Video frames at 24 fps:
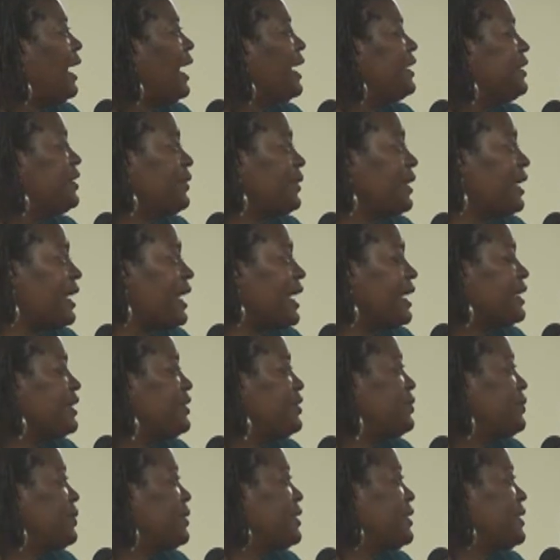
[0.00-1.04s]
I know that I
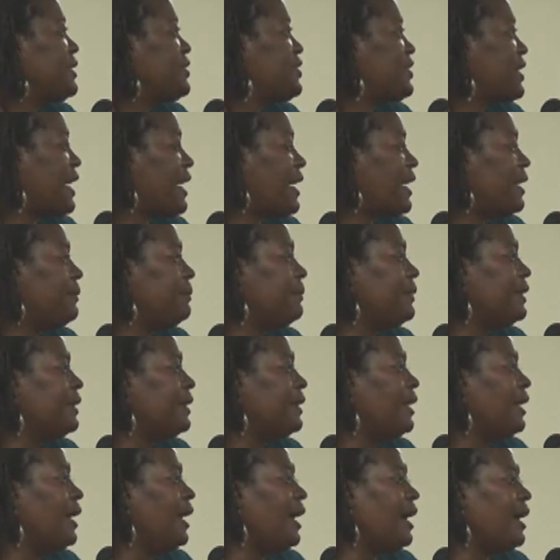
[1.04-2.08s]
can do a good job.
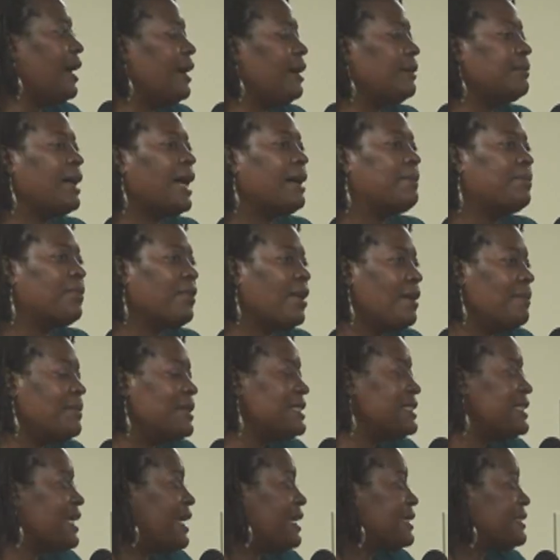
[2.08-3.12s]
I
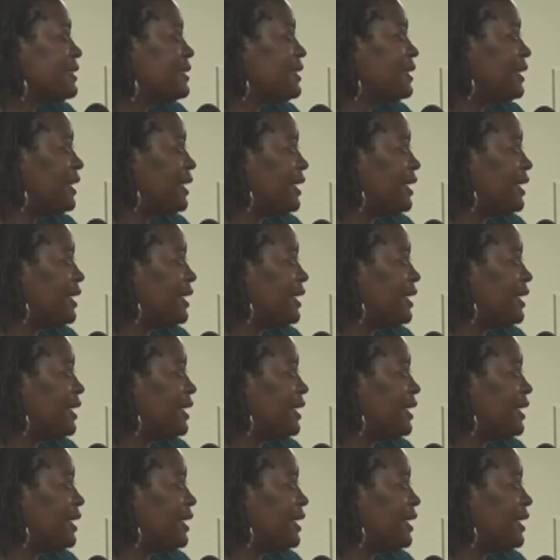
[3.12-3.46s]
promise as